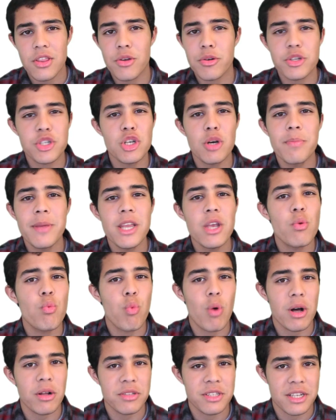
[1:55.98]
There are so many
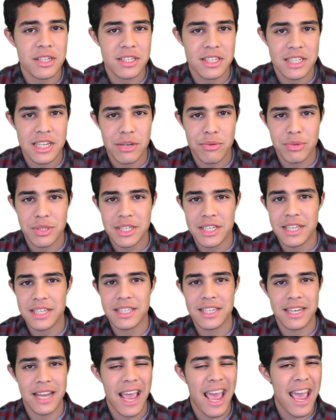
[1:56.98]
well-done sequences
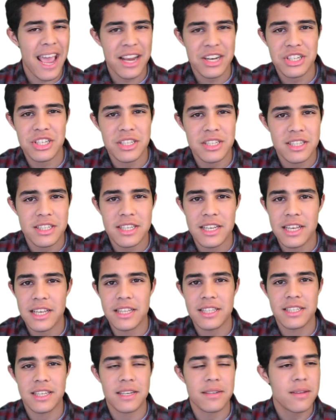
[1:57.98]
and action
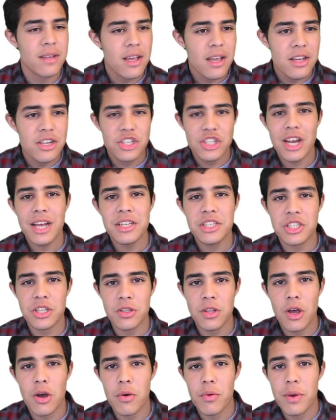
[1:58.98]
scenes and shots
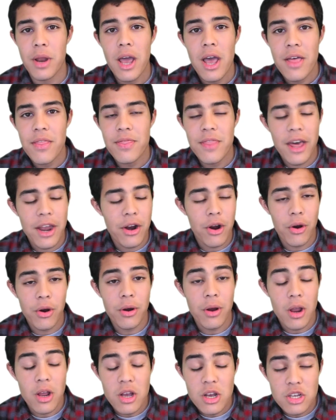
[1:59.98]
alone that
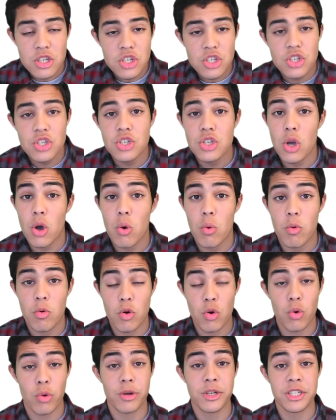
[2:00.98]
are so
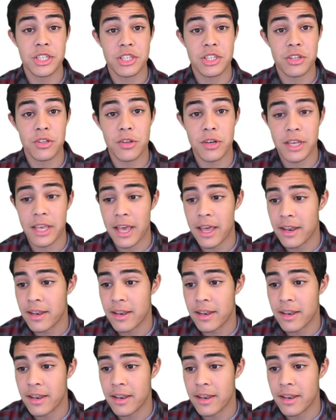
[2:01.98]
gorgeous to look at.